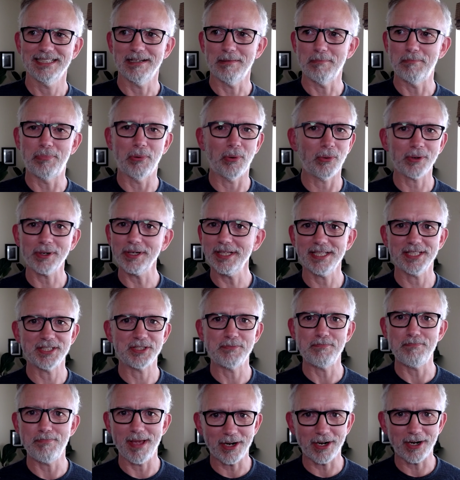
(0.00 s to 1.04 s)
boring is
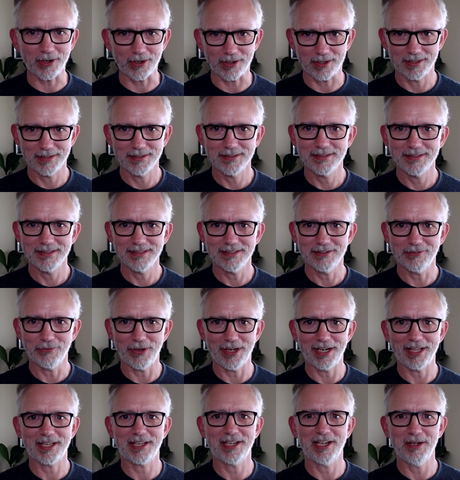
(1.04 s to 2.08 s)
better
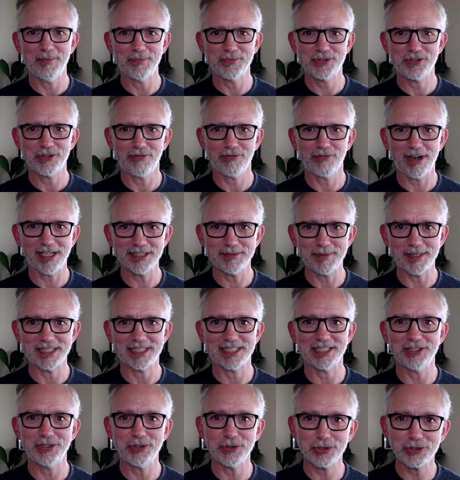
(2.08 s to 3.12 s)
when it comes to resumes
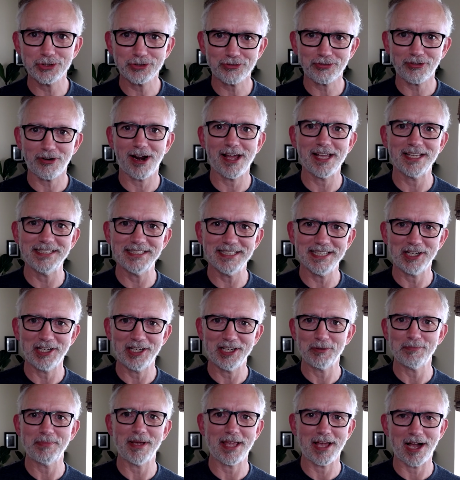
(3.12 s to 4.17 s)
because you're trying to
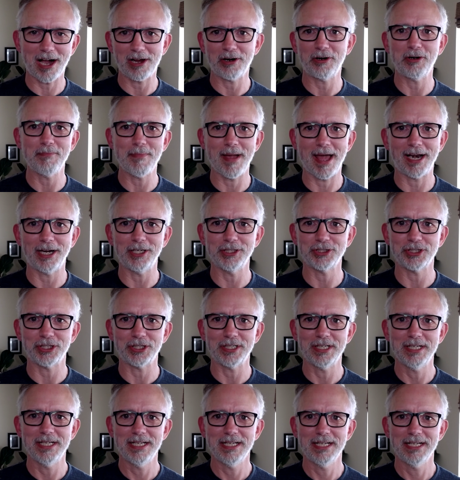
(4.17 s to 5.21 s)
help a hiring manager
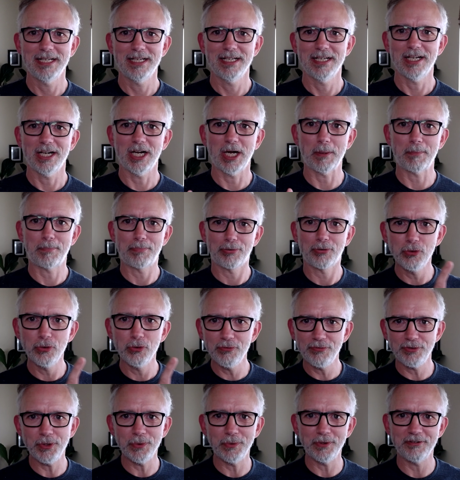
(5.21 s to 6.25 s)

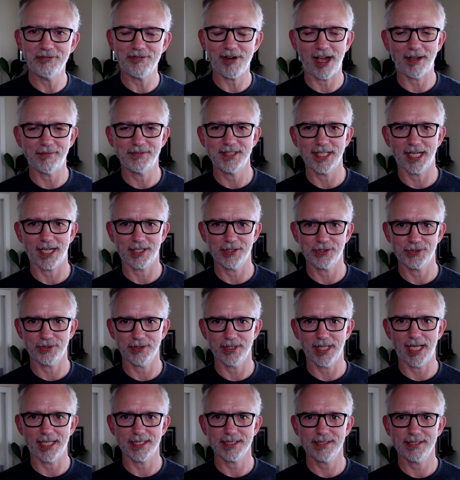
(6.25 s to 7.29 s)
approve you in 5 seconds or
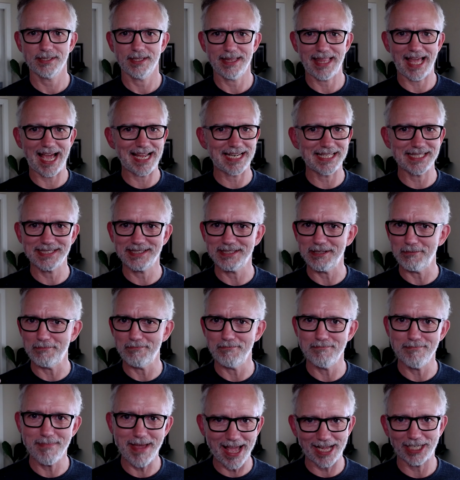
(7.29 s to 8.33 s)
less. That is the
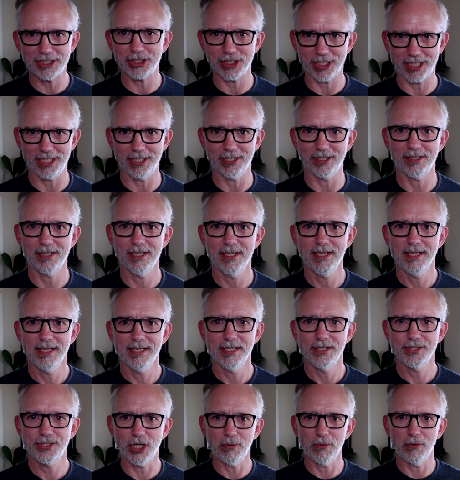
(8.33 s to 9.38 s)
magic here.
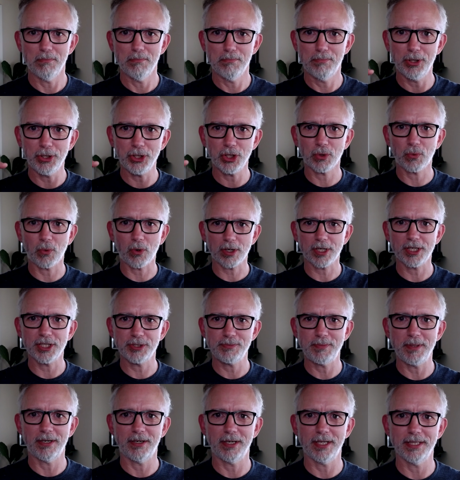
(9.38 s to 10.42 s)
So put your work
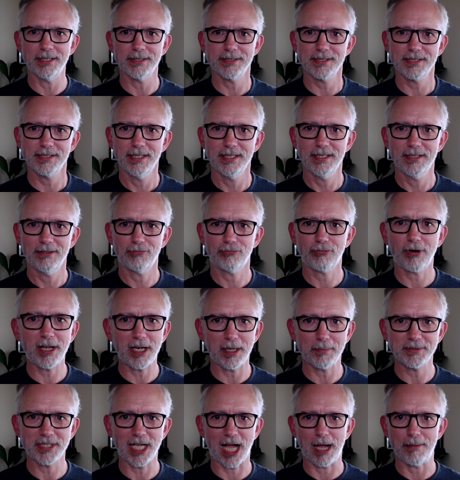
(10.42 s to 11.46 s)
experience right
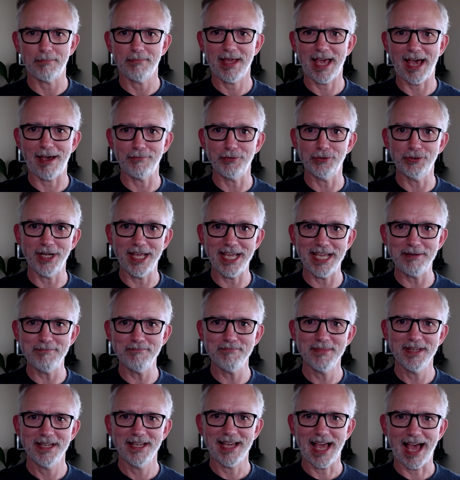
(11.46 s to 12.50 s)
up top. Have your
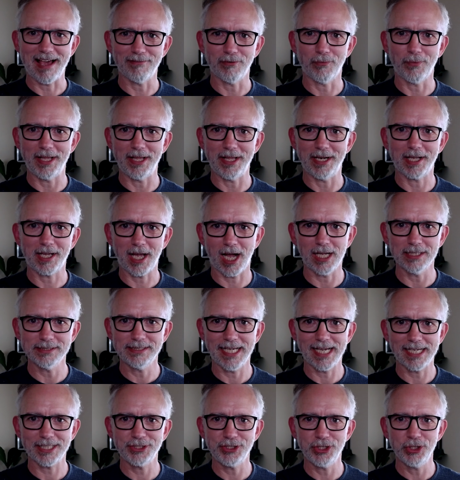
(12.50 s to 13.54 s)
name, have a way to
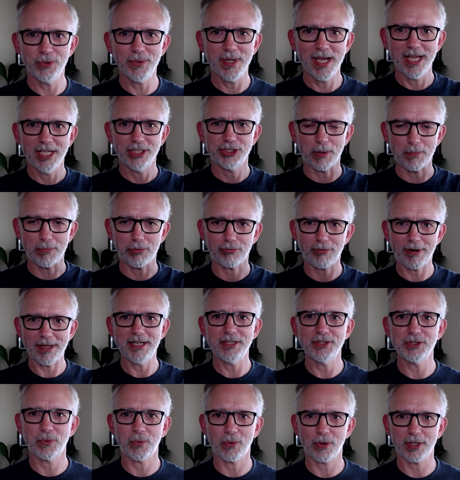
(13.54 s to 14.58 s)
contact you, jump right
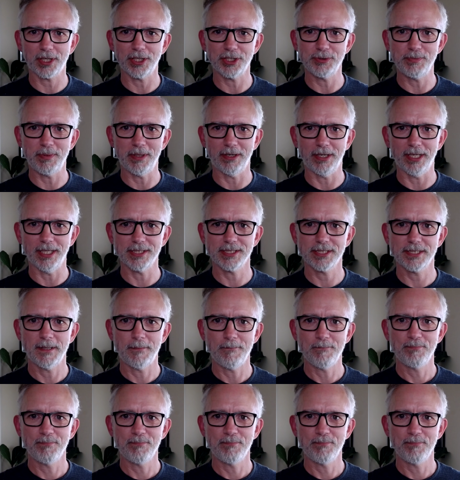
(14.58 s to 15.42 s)
into work experience.